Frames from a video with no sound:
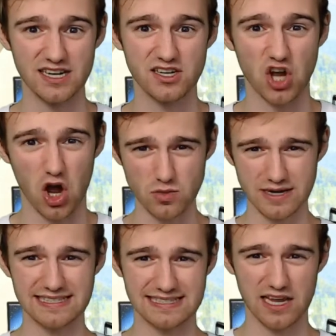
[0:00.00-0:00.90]
to only
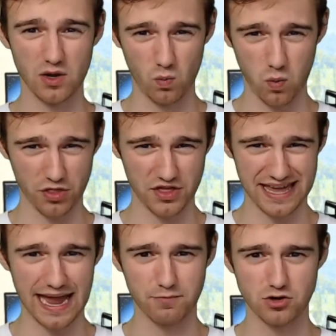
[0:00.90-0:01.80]
seeing what the
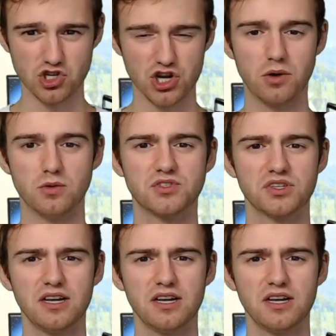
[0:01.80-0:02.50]
camera shows.